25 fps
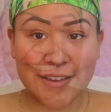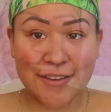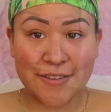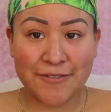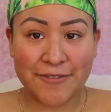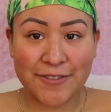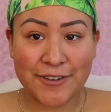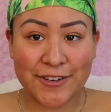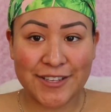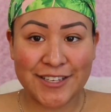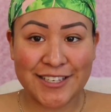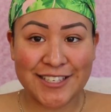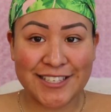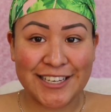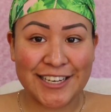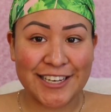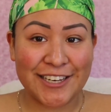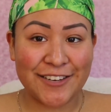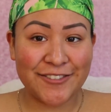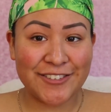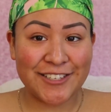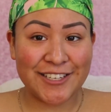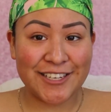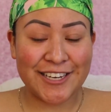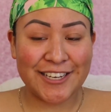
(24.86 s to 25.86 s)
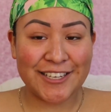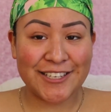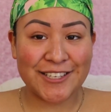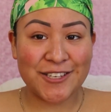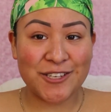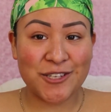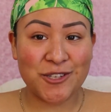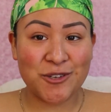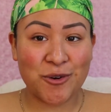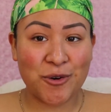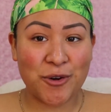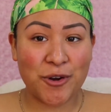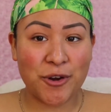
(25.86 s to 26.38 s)
For the sake of today's
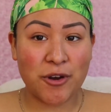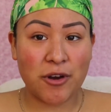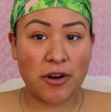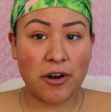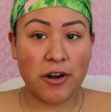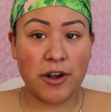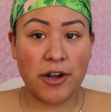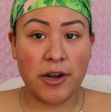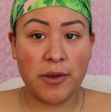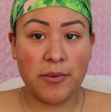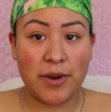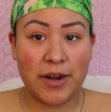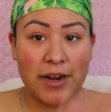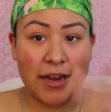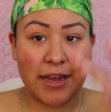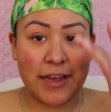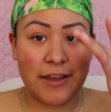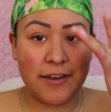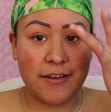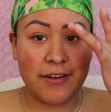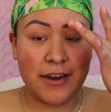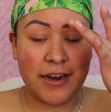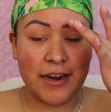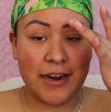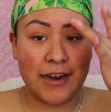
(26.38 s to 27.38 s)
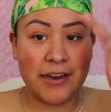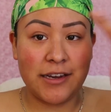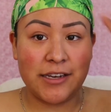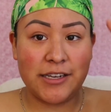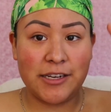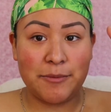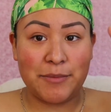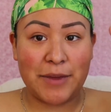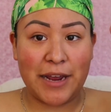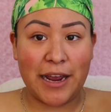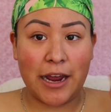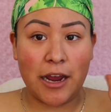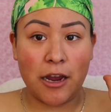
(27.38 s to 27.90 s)
tutorial, I already went ahead and did
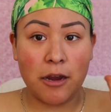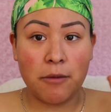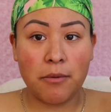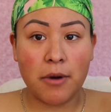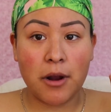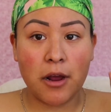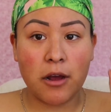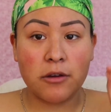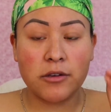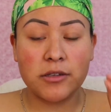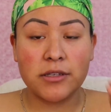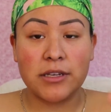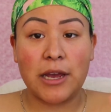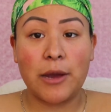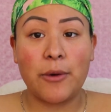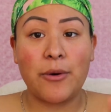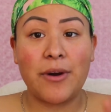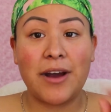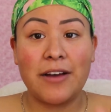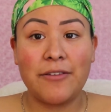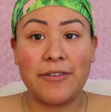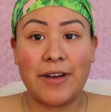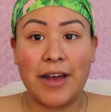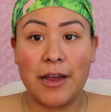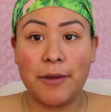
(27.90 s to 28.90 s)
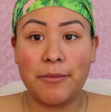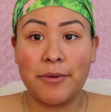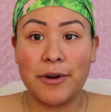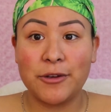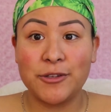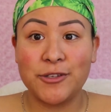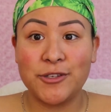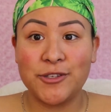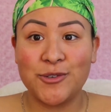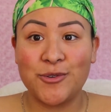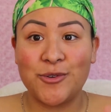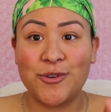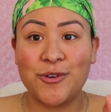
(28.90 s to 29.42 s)
my eyebrows. I will have an eyebrow
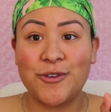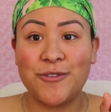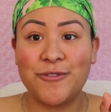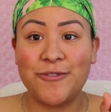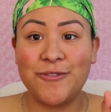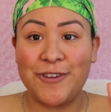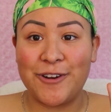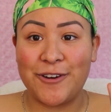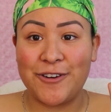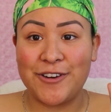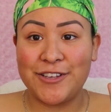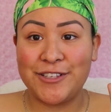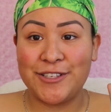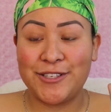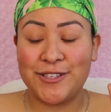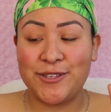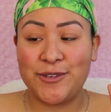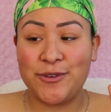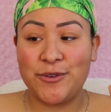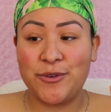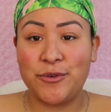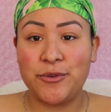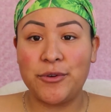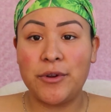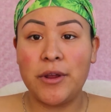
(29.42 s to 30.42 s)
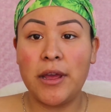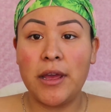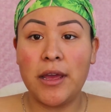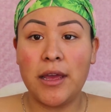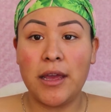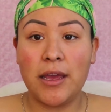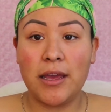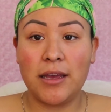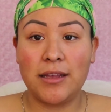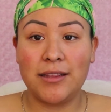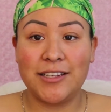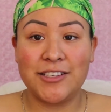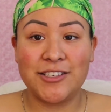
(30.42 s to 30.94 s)
tutorial very soon.
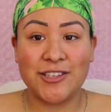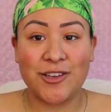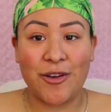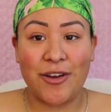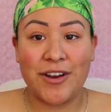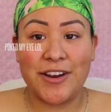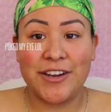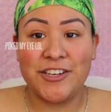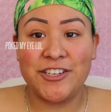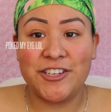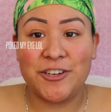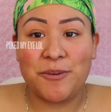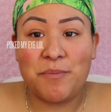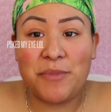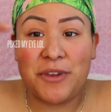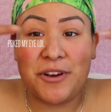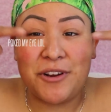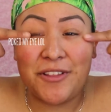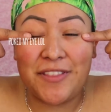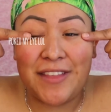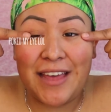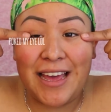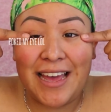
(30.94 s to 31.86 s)
Let's go ahead and jump in on the